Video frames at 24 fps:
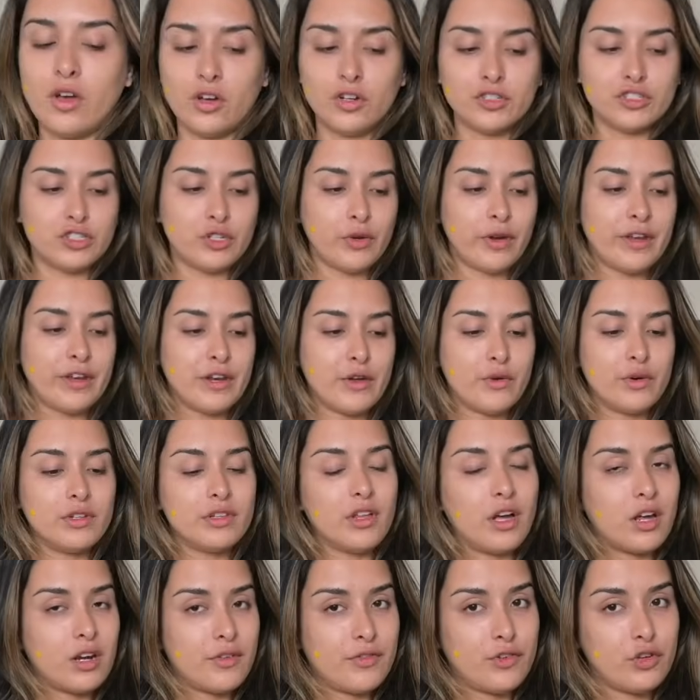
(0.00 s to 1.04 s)
Also, I know a
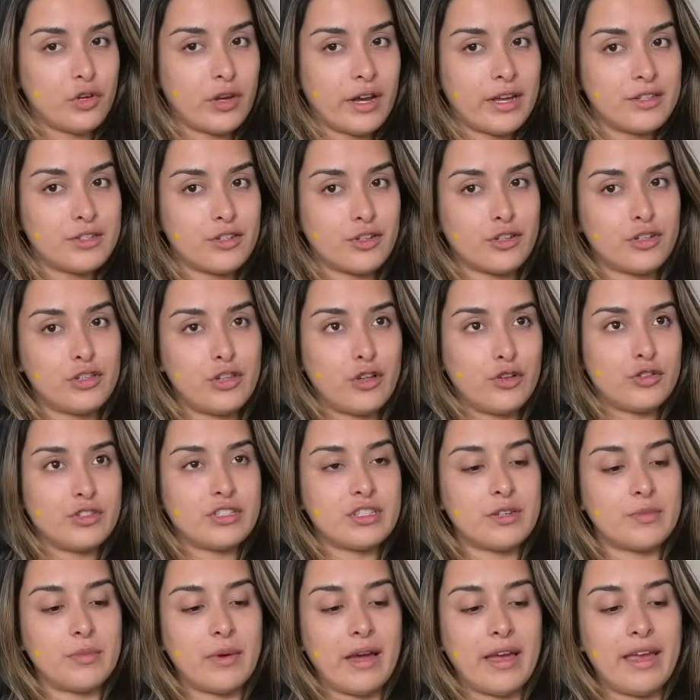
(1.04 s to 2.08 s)
lot of you guys are close
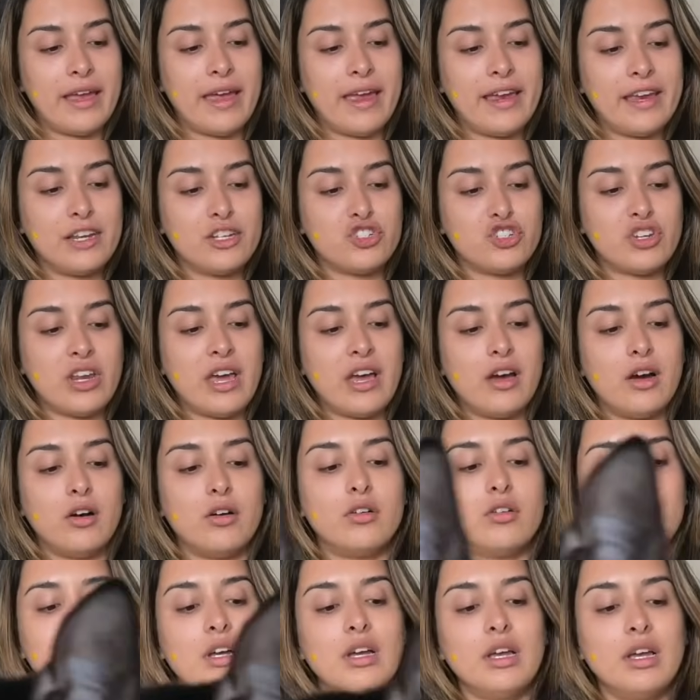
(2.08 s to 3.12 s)
to my age
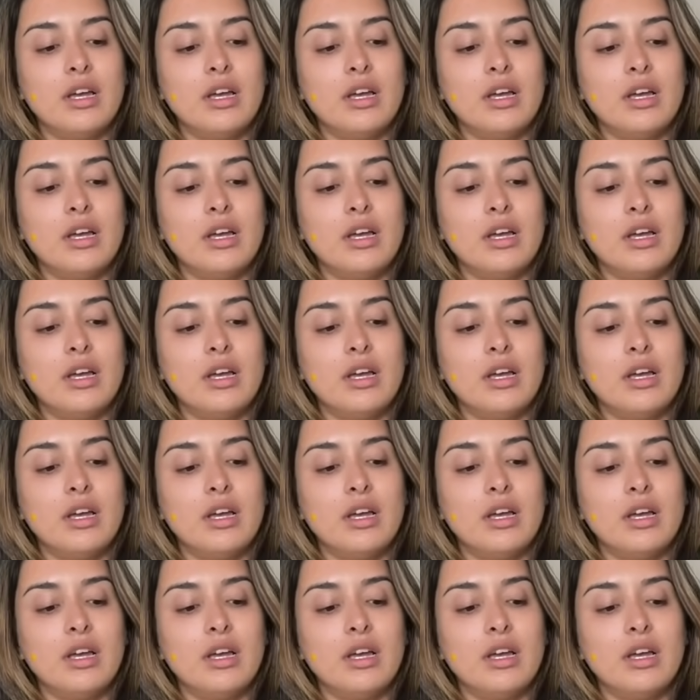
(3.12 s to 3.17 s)
now.